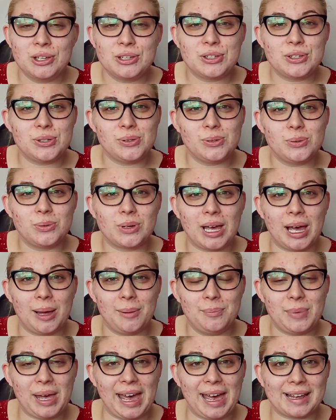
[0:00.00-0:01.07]
to
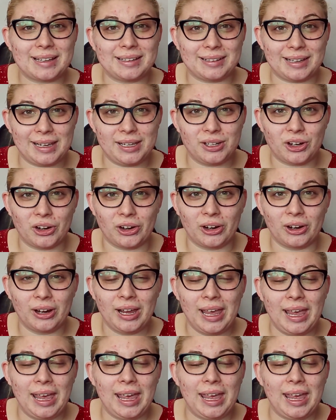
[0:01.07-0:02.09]
come back later